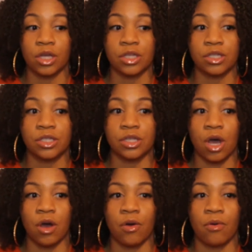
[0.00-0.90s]

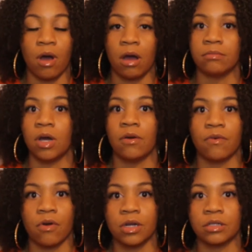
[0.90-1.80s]
So of
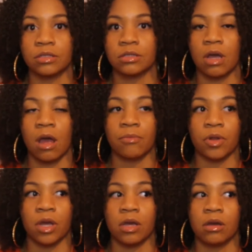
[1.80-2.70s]
course I'm
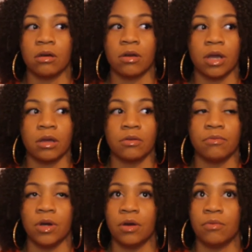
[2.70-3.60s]
like, okay,
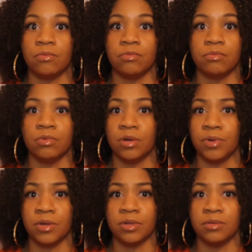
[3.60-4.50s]
well, what do
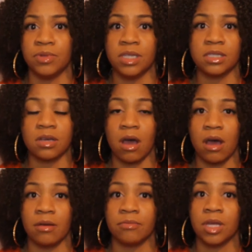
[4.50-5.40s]
we do in the
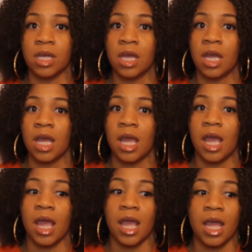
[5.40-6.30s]
meantime?
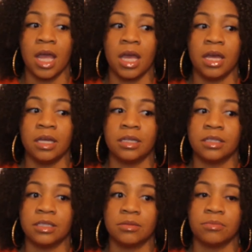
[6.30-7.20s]

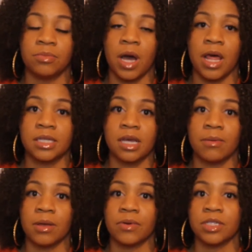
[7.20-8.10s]
And by that
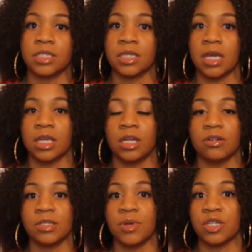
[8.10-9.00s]
time they were just like,
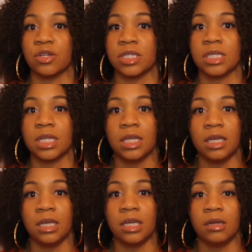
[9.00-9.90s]
just make sure it's
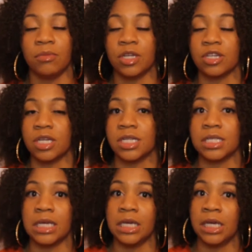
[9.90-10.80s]
clean, make sure he
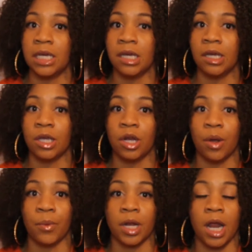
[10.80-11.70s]
doesn't eat,
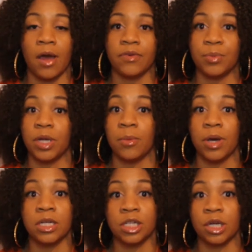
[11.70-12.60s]
we're gonna have to put him
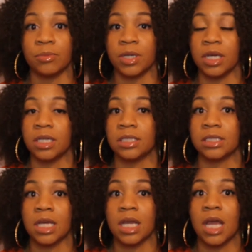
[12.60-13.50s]
under
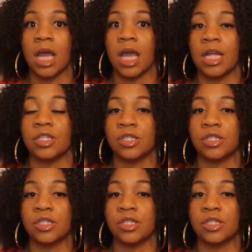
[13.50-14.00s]
because it's